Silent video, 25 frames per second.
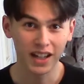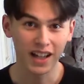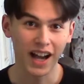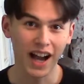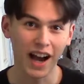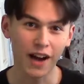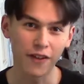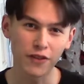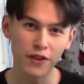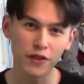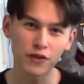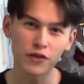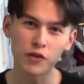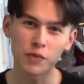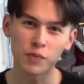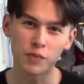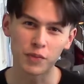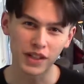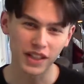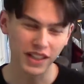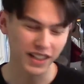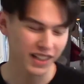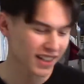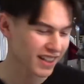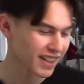Have you ever
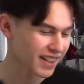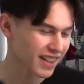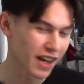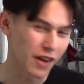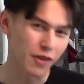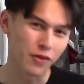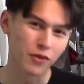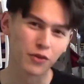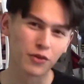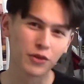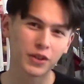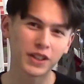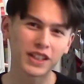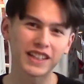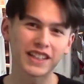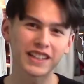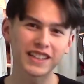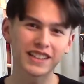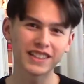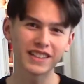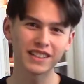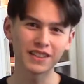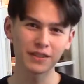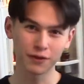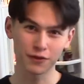been in that
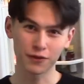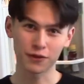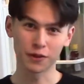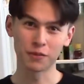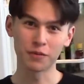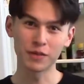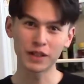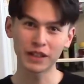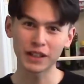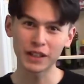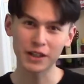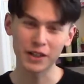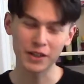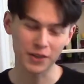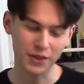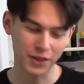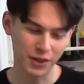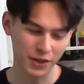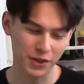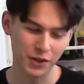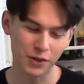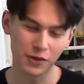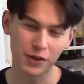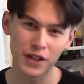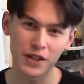really familiar
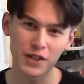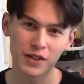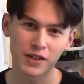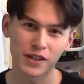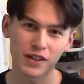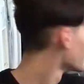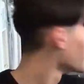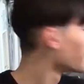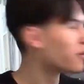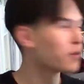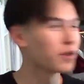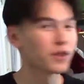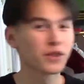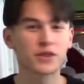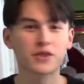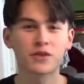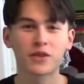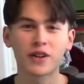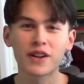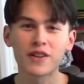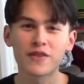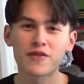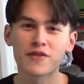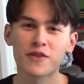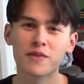situation where you're
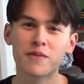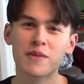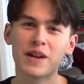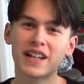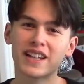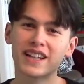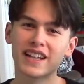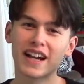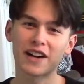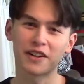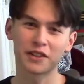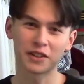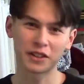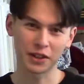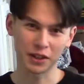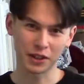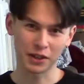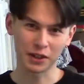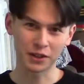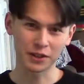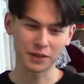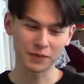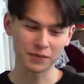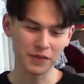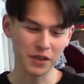trying to ferment
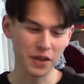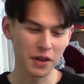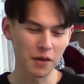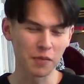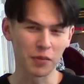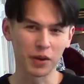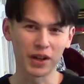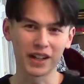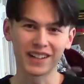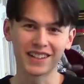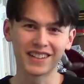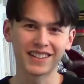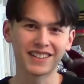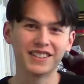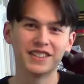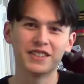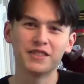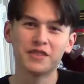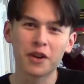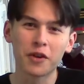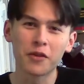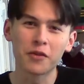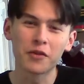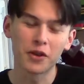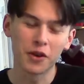alcohol, but you
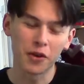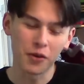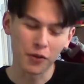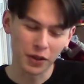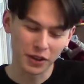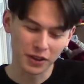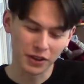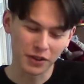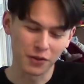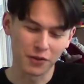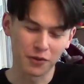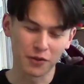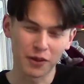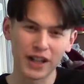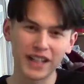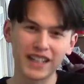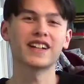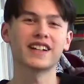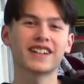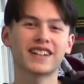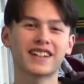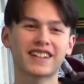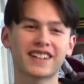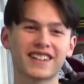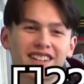don't know what the right
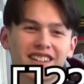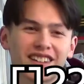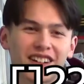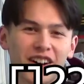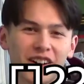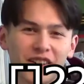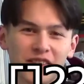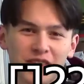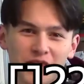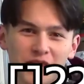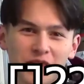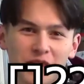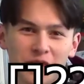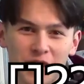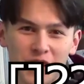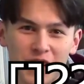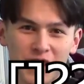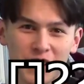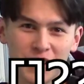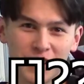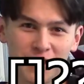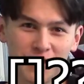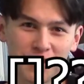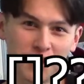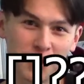
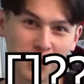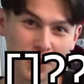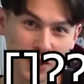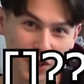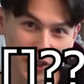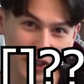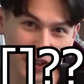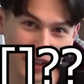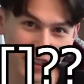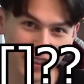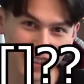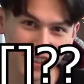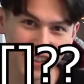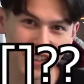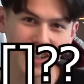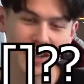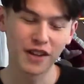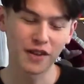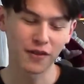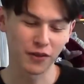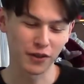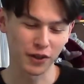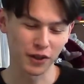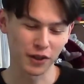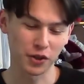concentration of sugar
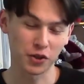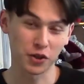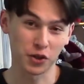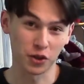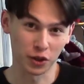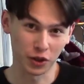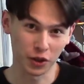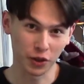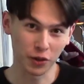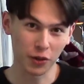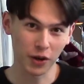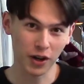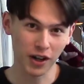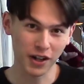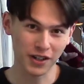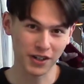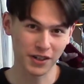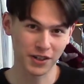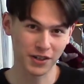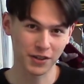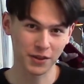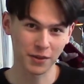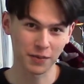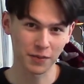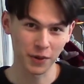for your sugar wash
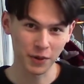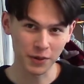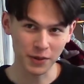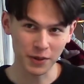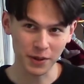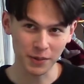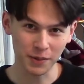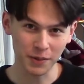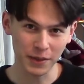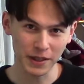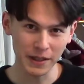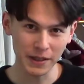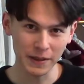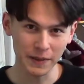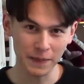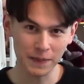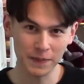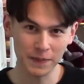is supposed to be?